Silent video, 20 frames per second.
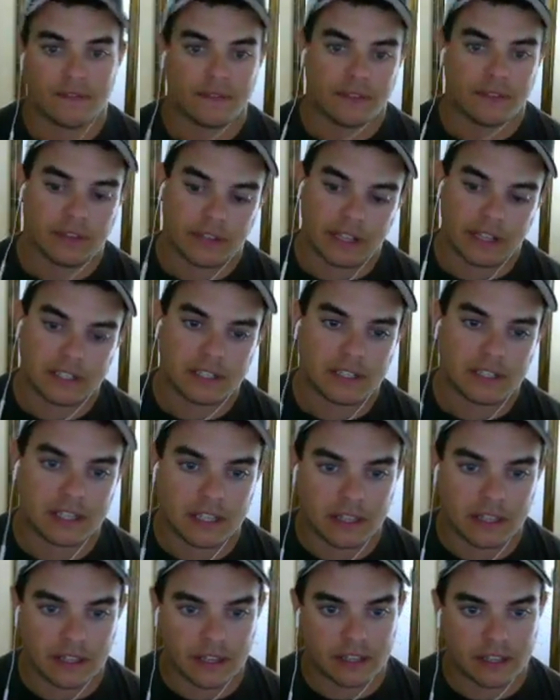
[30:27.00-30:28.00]
let's see
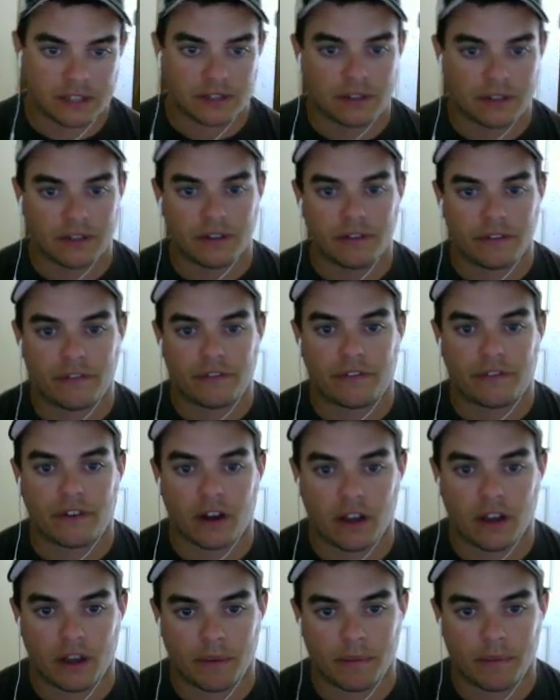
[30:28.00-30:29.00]
this
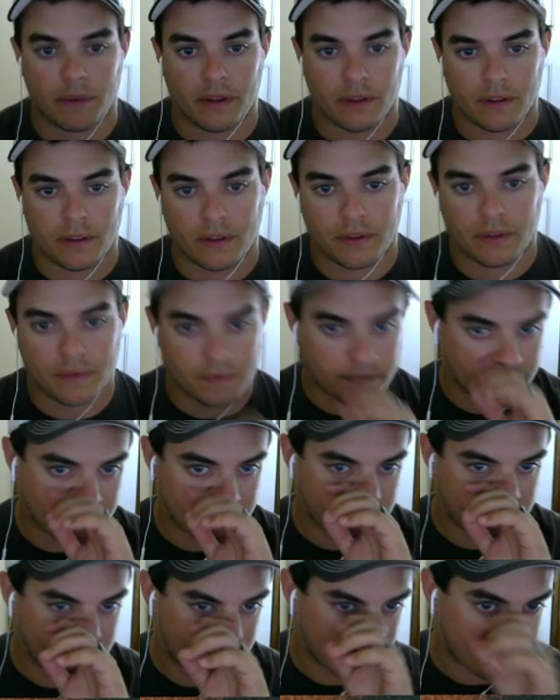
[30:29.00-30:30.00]
from
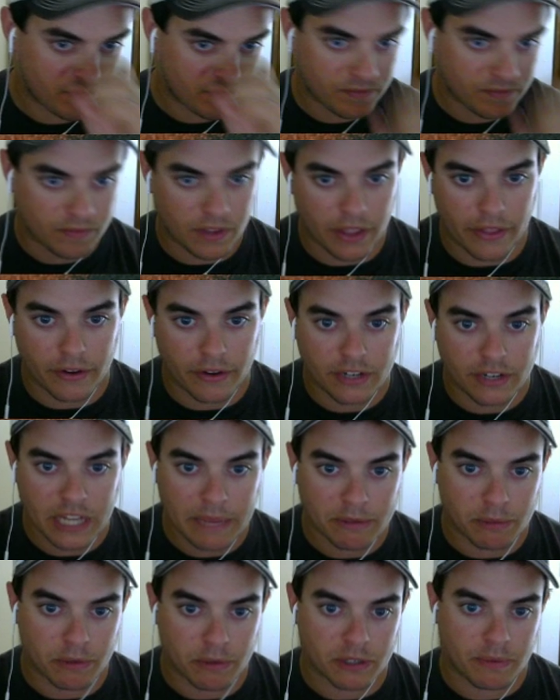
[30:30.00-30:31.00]
the other
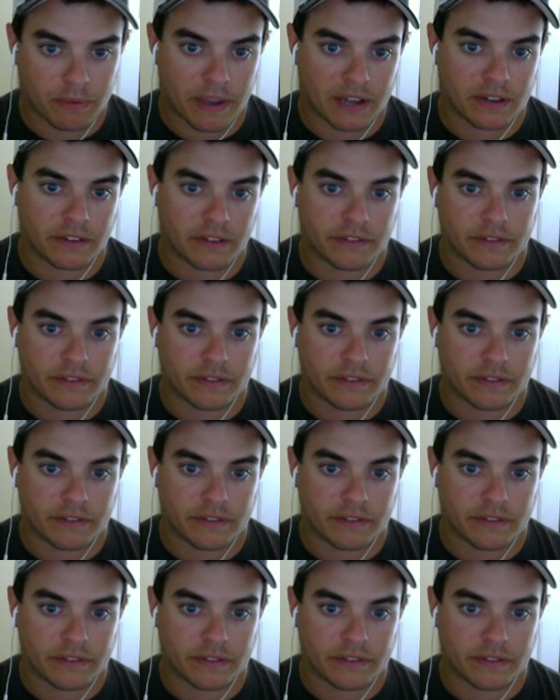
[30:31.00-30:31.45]
team's perspective.